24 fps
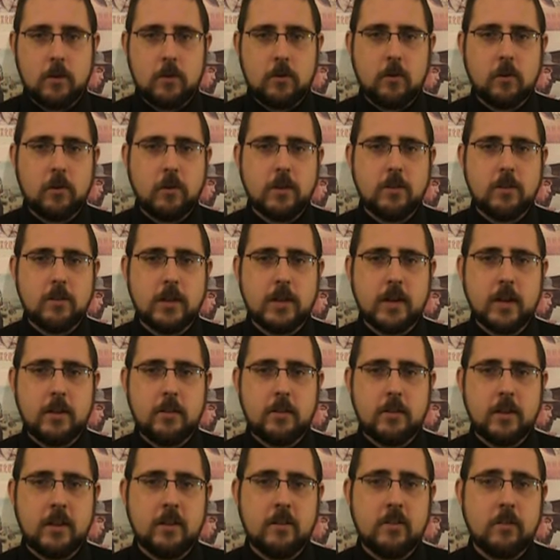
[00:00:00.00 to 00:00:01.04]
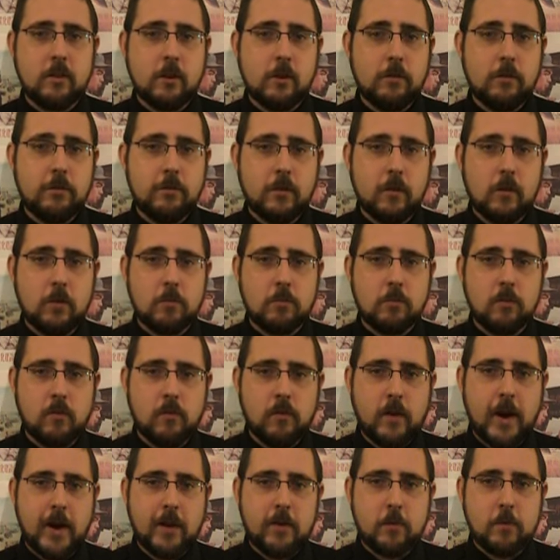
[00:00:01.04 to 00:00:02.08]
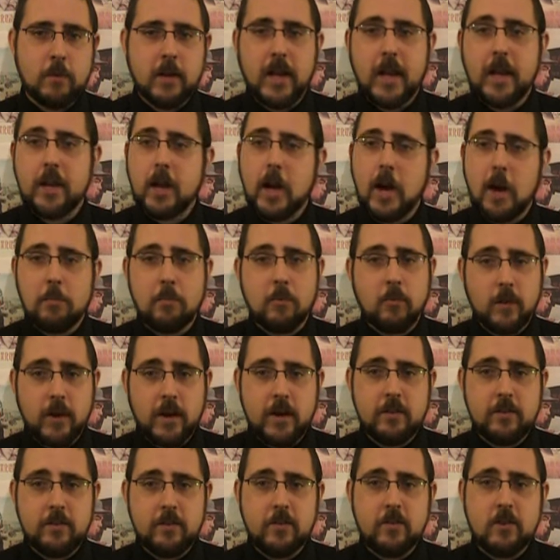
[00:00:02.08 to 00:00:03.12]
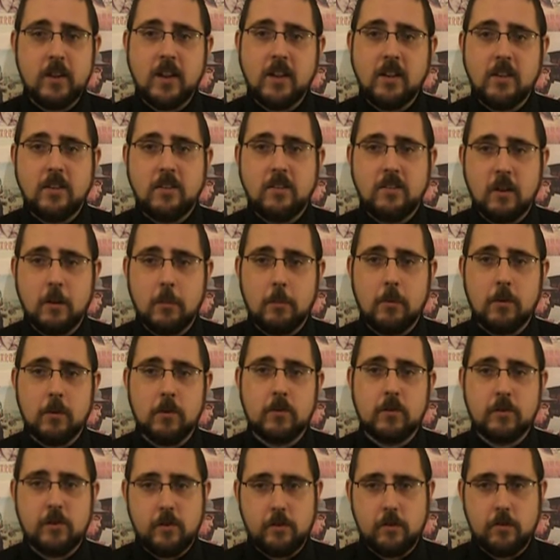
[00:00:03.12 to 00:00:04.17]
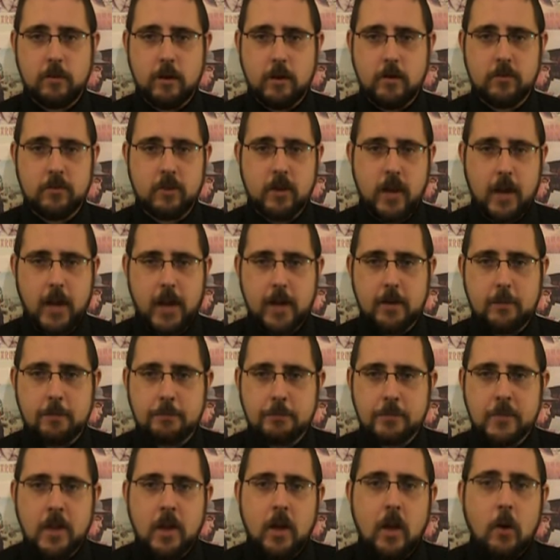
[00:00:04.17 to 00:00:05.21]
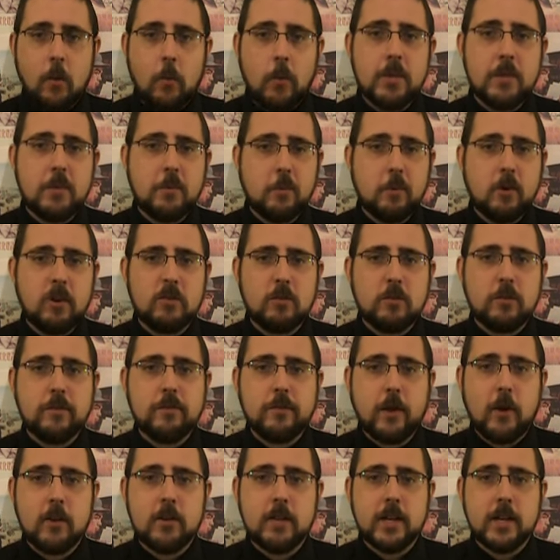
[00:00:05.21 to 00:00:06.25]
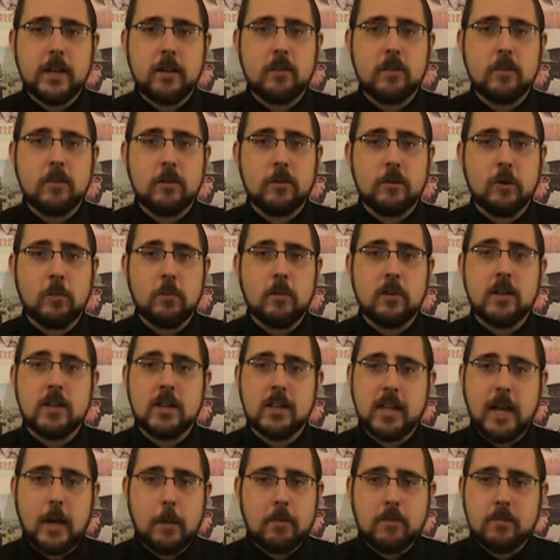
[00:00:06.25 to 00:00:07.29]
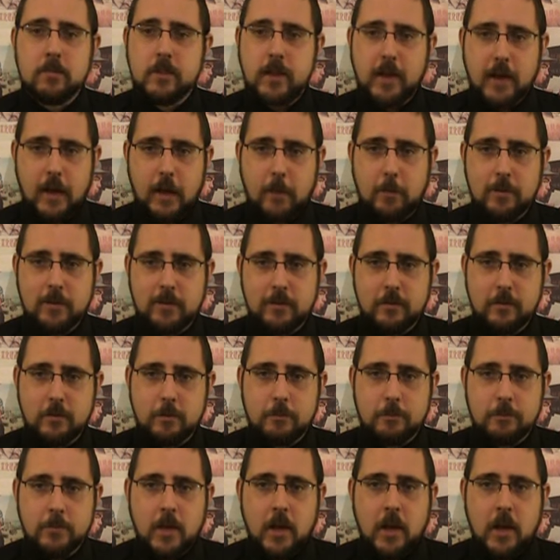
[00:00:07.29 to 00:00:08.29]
Korealink, the cell phone provider, began operations in December 2008, when the world was falling into the global collapse of capitalism.